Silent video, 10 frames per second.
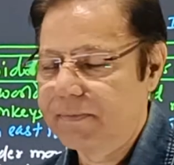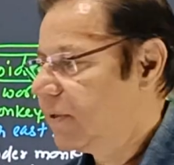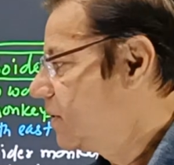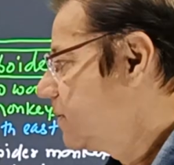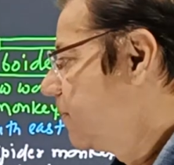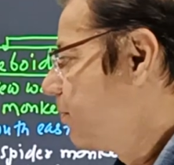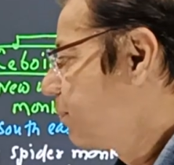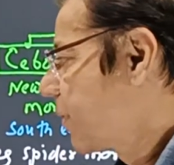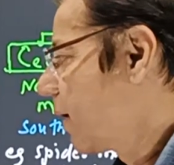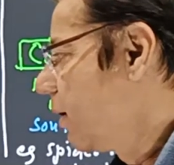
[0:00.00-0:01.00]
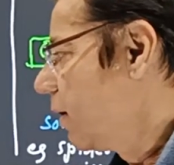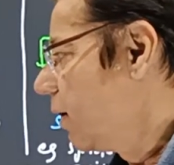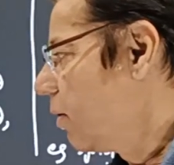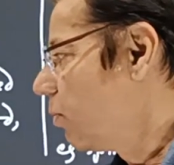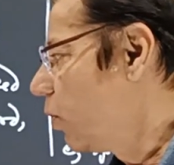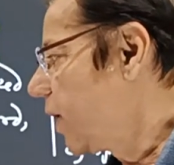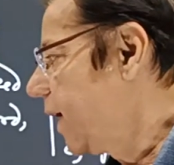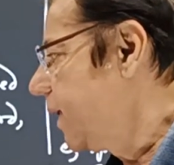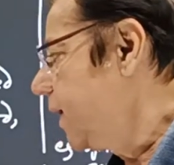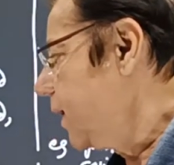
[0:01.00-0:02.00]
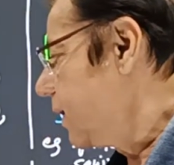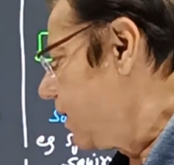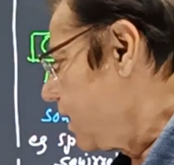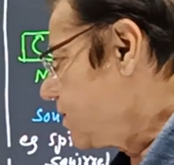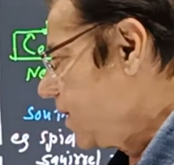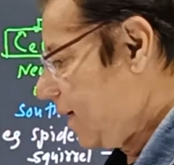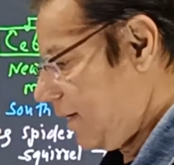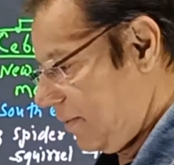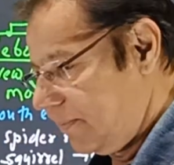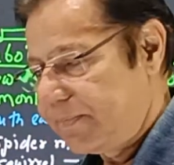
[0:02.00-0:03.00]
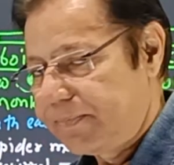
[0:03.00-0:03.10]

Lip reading: means more hairy, less hairy.